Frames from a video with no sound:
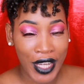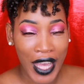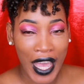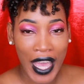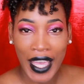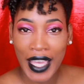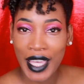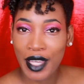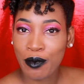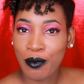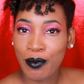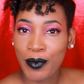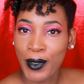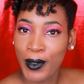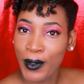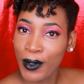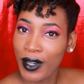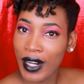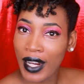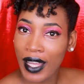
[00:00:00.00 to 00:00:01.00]
I am
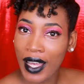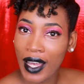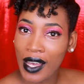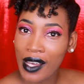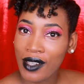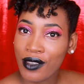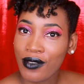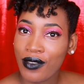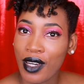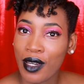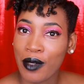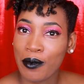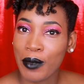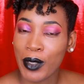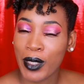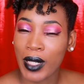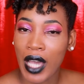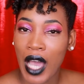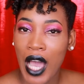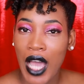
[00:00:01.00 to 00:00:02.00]
Paula from
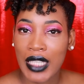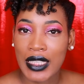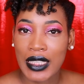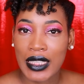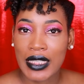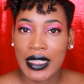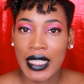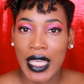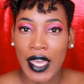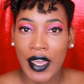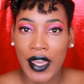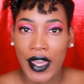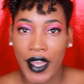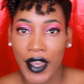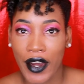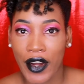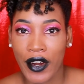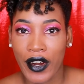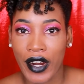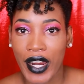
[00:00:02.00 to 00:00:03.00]

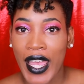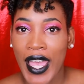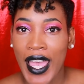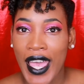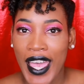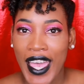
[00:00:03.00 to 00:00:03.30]
Paucahantashair,